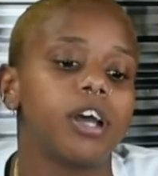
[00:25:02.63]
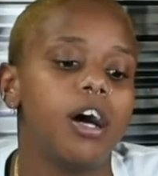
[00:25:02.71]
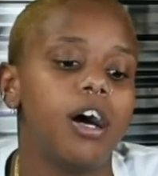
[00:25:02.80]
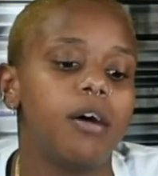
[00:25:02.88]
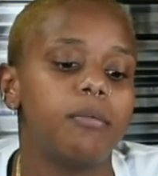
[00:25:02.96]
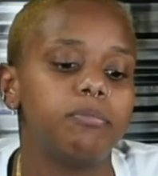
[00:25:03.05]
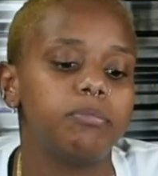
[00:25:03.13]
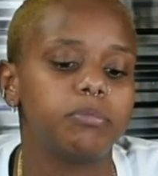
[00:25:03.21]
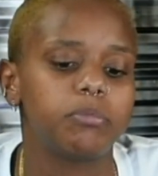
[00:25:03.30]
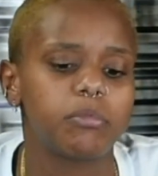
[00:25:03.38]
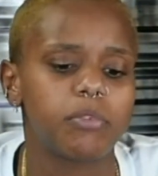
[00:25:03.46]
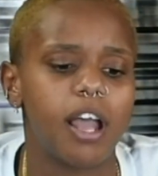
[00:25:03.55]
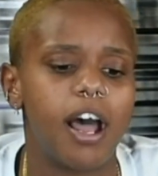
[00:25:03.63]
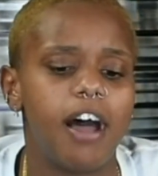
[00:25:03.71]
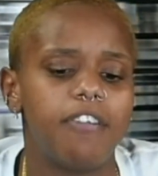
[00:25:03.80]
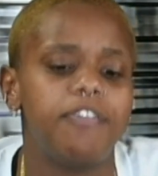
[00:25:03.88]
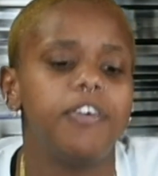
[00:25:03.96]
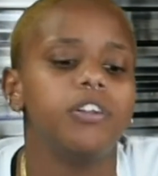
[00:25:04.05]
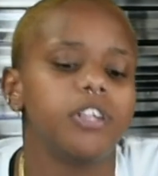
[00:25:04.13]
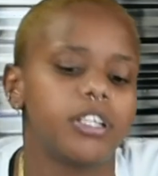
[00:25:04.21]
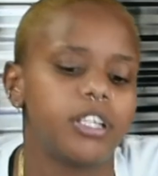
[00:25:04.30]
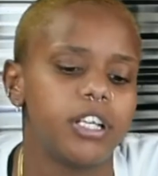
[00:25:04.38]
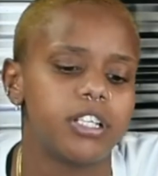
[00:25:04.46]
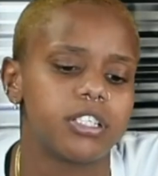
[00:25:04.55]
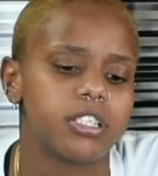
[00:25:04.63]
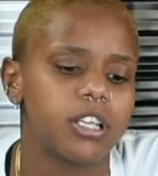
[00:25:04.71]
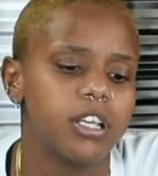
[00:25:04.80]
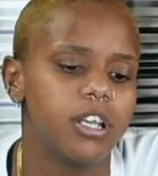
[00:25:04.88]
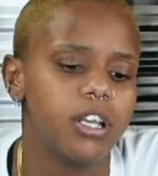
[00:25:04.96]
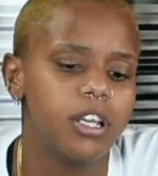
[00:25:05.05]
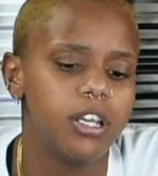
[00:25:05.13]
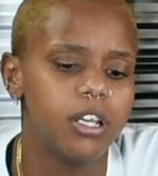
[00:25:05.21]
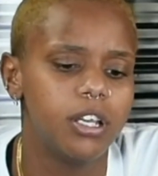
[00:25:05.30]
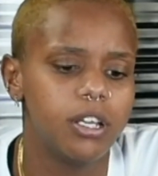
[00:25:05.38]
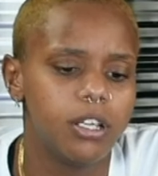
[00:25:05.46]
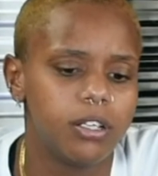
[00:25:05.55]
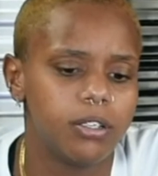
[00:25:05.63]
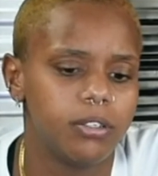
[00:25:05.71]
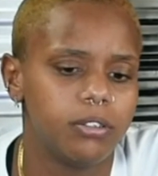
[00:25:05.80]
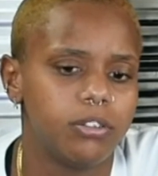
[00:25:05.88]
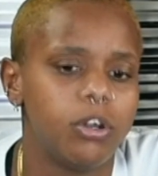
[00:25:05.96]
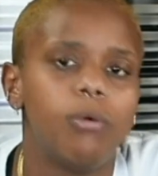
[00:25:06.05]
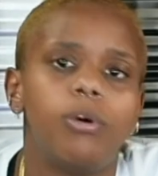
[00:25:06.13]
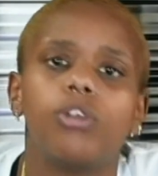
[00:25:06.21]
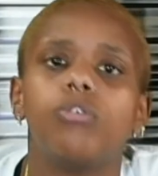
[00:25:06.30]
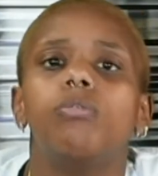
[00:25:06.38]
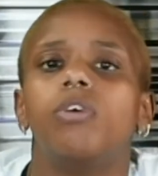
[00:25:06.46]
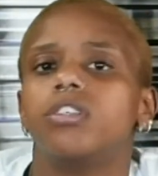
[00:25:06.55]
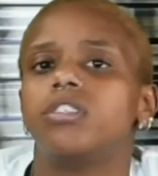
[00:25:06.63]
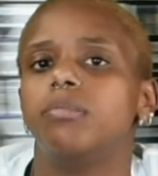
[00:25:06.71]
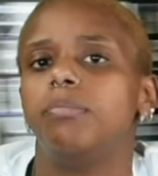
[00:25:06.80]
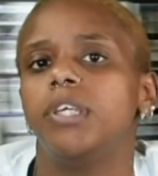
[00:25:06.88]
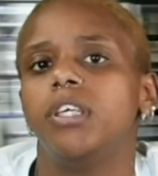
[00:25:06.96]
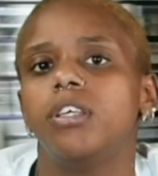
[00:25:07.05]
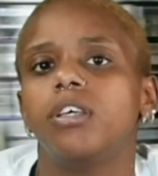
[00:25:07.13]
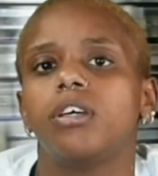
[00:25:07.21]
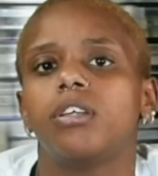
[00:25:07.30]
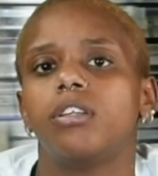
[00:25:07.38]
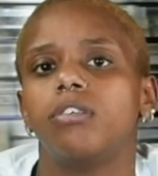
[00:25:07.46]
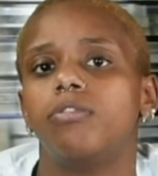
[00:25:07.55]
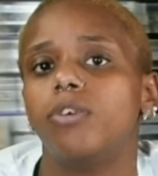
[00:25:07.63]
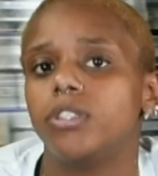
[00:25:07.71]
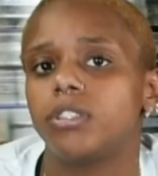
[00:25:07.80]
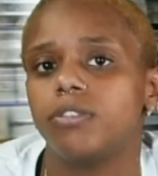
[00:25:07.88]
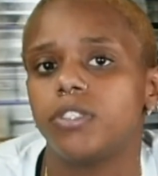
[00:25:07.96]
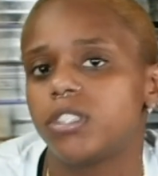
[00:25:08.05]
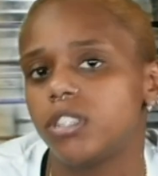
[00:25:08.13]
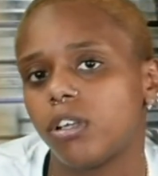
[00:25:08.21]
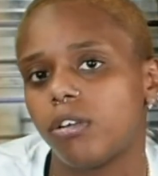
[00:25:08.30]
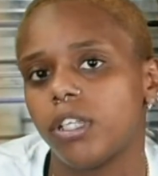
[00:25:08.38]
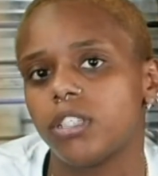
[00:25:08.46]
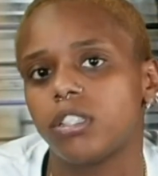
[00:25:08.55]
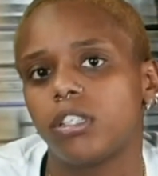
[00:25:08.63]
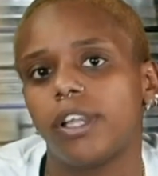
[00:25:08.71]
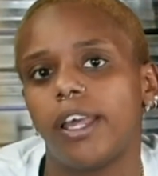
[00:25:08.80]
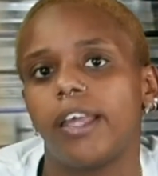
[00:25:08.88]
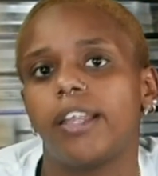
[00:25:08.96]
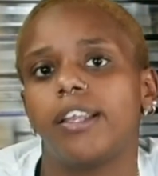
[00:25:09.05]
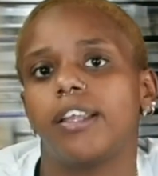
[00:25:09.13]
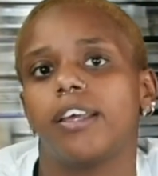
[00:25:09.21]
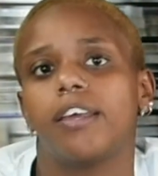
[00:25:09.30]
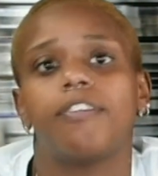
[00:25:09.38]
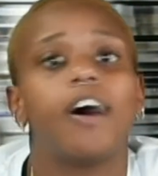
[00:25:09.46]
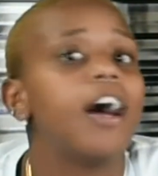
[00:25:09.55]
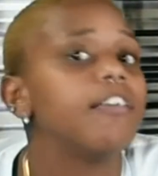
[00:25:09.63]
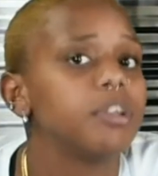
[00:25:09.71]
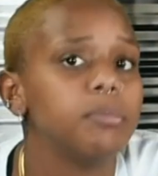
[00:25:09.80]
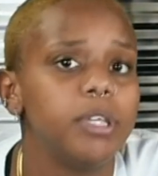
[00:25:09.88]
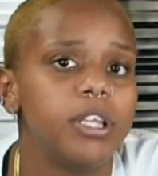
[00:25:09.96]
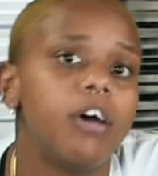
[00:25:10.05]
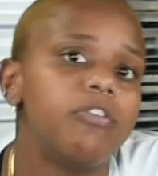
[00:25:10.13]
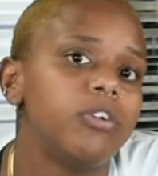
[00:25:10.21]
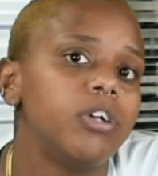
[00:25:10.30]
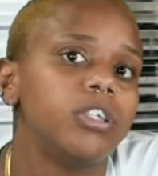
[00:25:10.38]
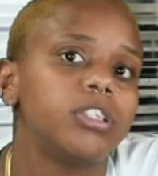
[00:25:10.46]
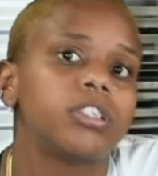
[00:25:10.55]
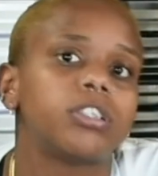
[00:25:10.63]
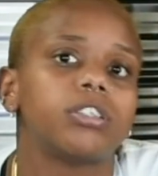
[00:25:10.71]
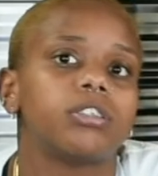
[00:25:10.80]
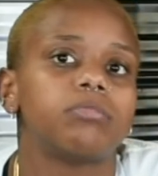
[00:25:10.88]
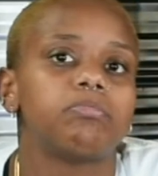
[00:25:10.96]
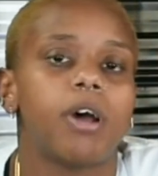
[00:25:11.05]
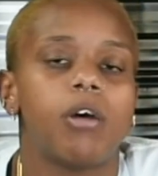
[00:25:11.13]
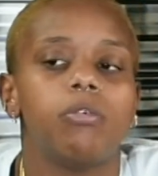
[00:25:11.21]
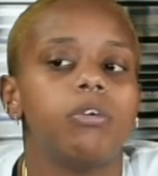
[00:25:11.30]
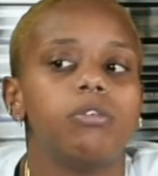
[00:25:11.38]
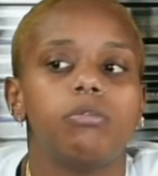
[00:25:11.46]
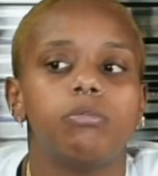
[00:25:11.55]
I feel that there's no one who wants to be the voice of this generation, and if I have to be that voice, I will,